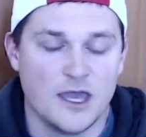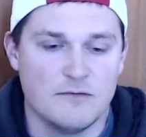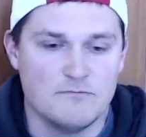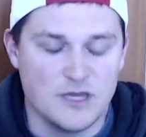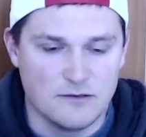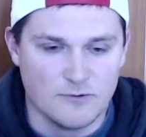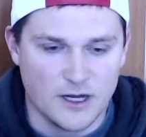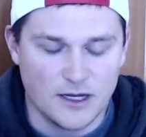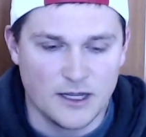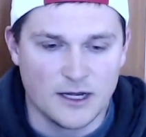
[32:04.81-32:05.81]
a meat
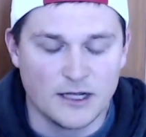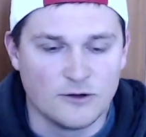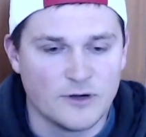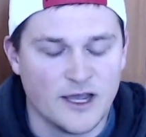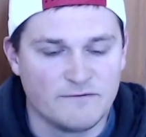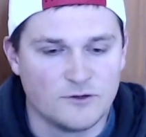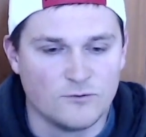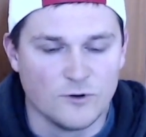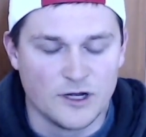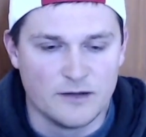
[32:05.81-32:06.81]
rig, and I don't have to
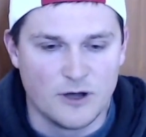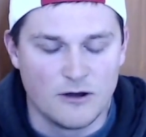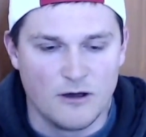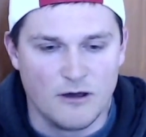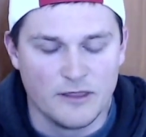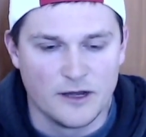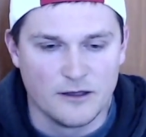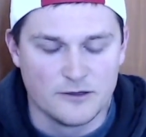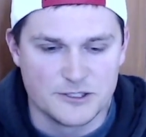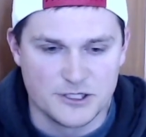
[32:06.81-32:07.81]
worry about all that
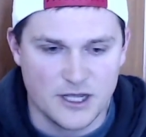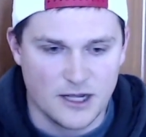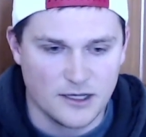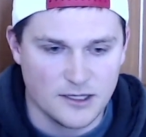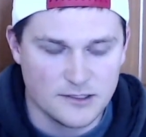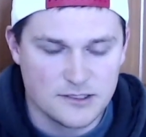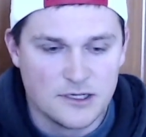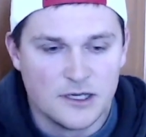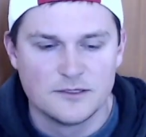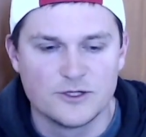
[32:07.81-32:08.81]
other shenanigans.